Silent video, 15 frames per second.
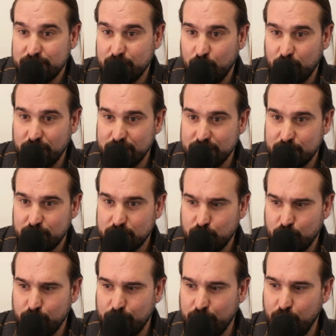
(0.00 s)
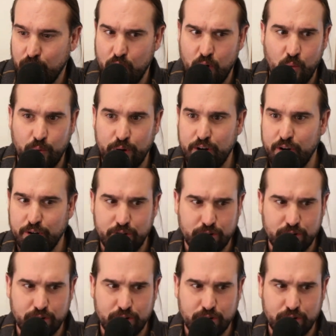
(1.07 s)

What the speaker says: So our customers weren't like, oh, weird.